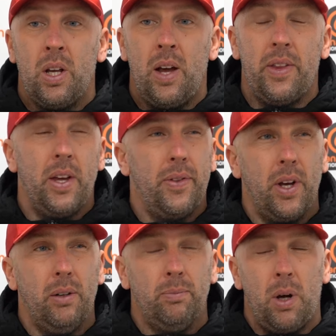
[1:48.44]
at the end
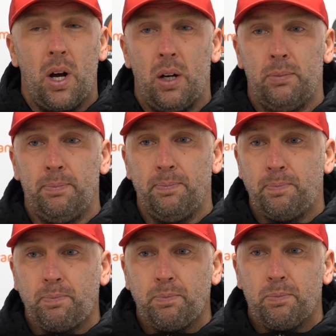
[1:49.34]
there.
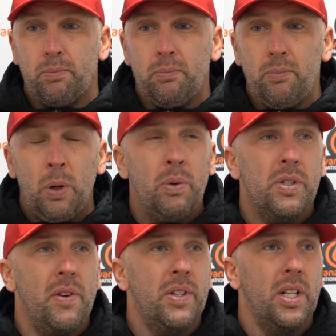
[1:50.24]
With
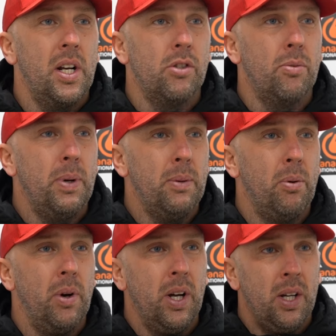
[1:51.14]
1,700
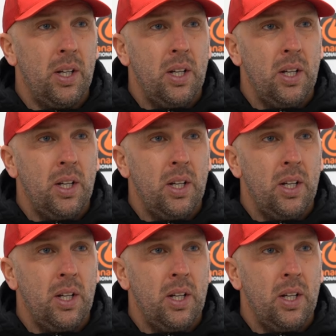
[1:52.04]
people here.